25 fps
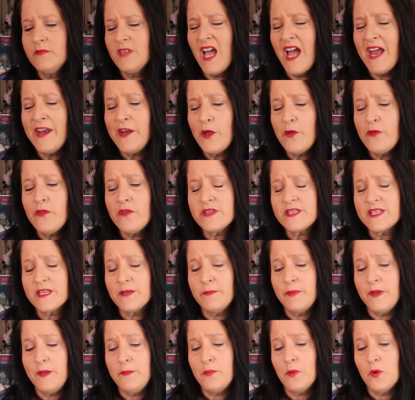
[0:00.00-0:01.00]
I know that
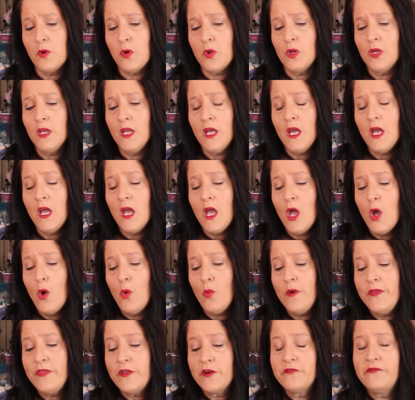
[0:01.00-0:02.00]
some people,
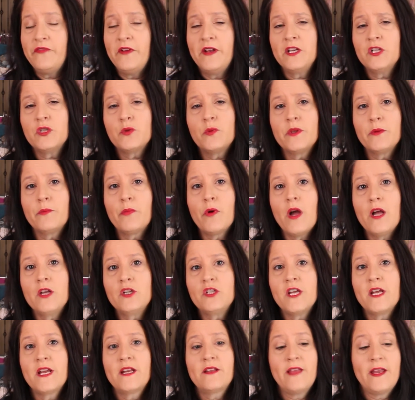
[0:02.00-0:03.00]
when they're finished with a
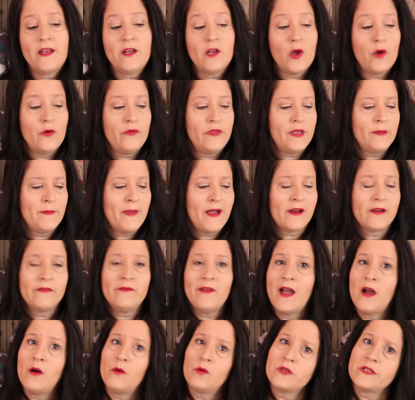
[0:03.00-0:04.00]
project, they know the amount
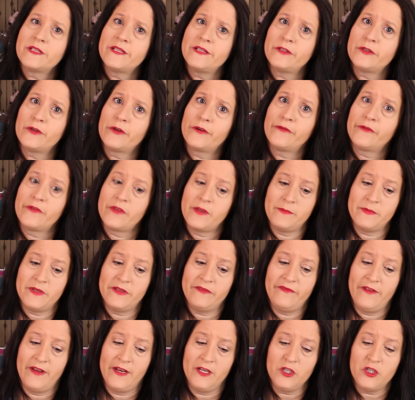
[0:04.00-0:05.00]
of hours it took for them
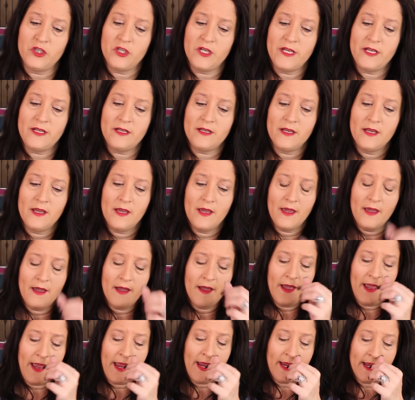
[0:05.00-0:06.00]
to finish it.
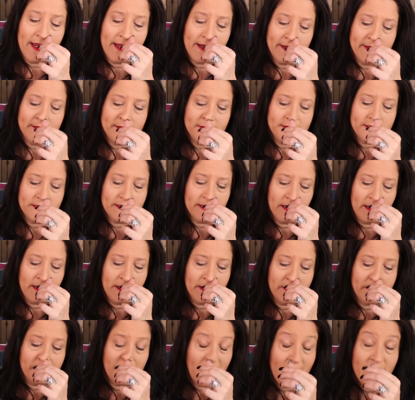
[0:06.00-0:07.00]
And
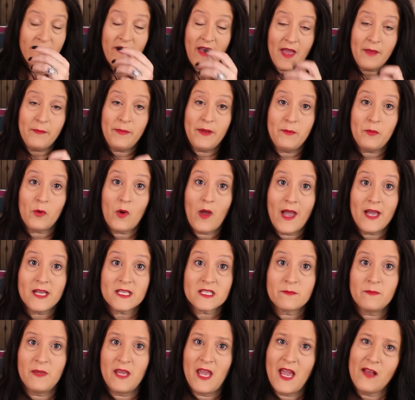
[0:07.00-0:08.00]
I've had people
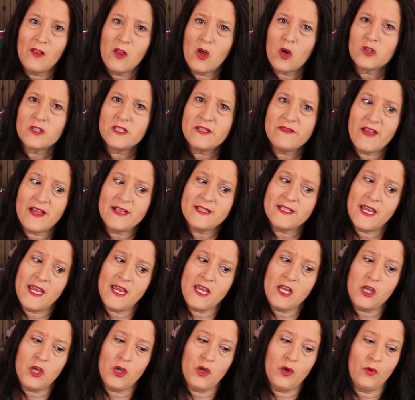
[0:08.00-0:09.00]
ask me, how long did that
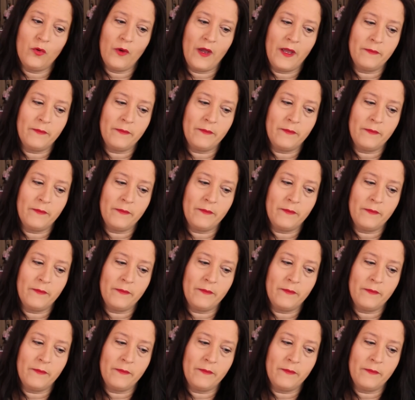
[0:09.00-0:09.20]
take you?